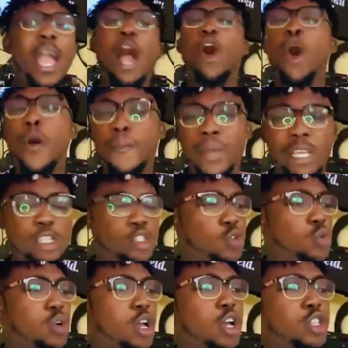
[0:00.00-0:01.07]
and we are
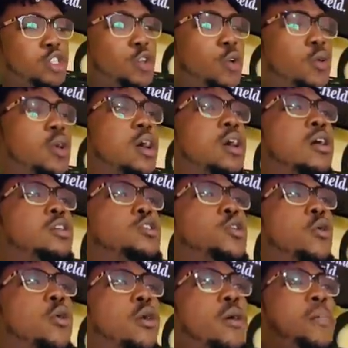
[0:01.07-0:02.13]
hoping to
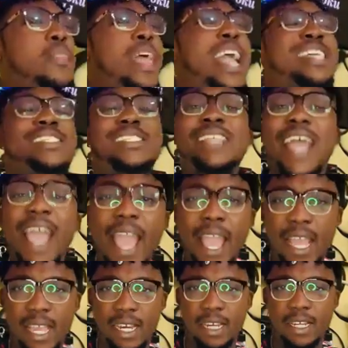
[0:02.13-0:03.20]

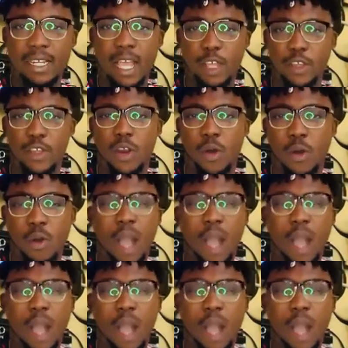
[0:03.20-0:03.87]
extend,